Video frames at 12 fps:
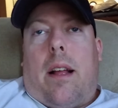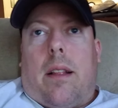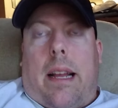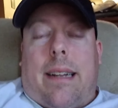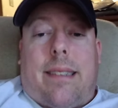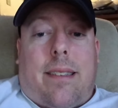
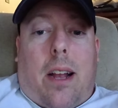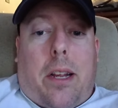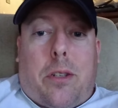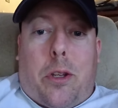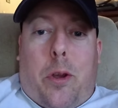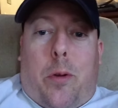like, suck
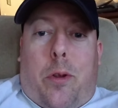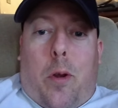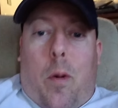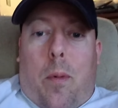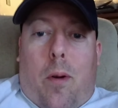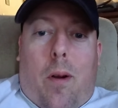as a
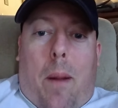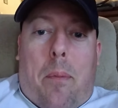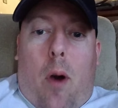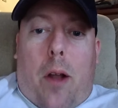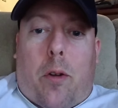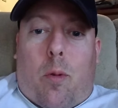YouTuber. I'm
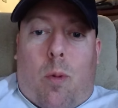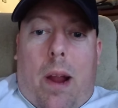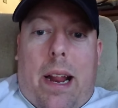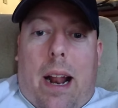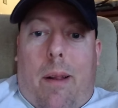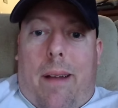not
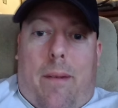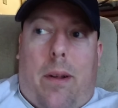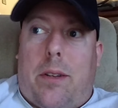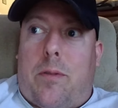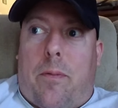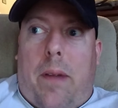great. I don't have all
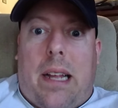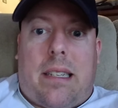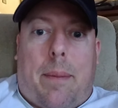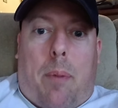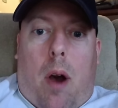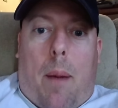these
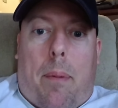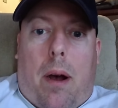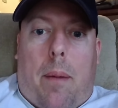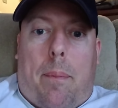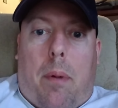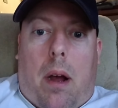fancy
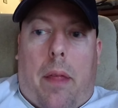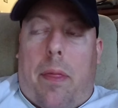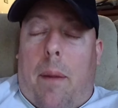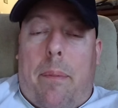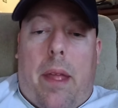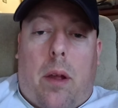pop-up
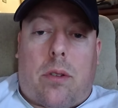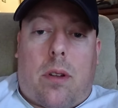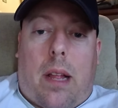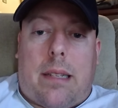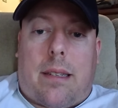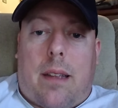thumbnails and
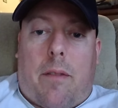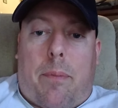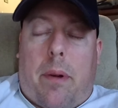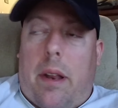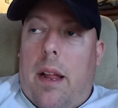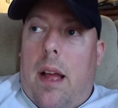all that stuff,
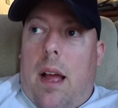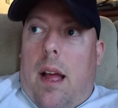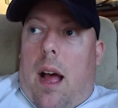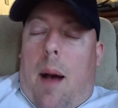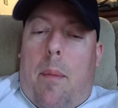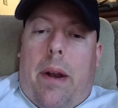but
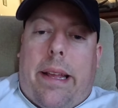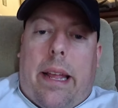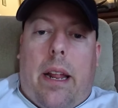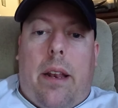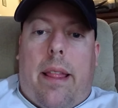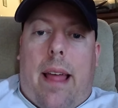I'm gonna
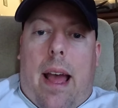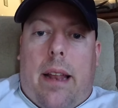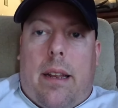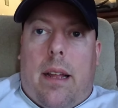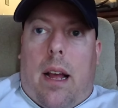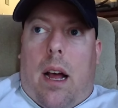get into
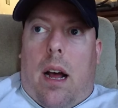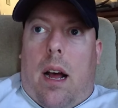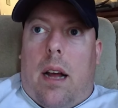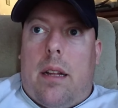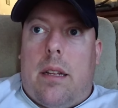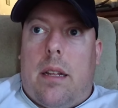that.
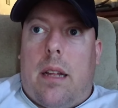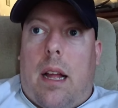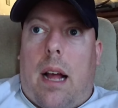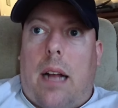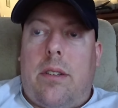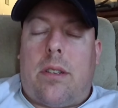
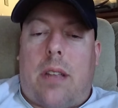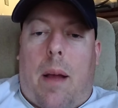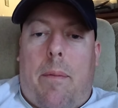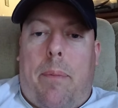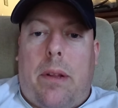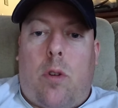
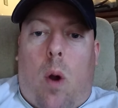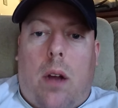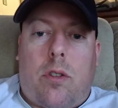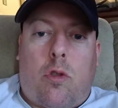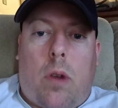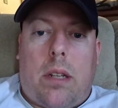I've been
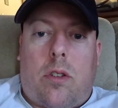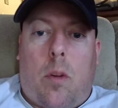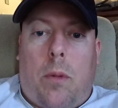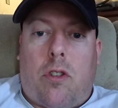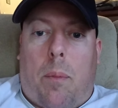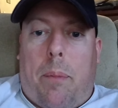concentrating so
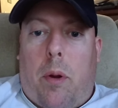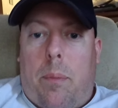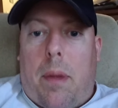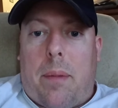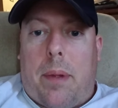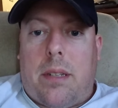much on building
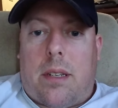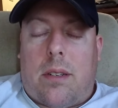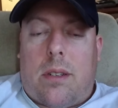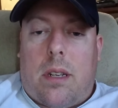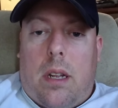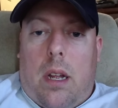my business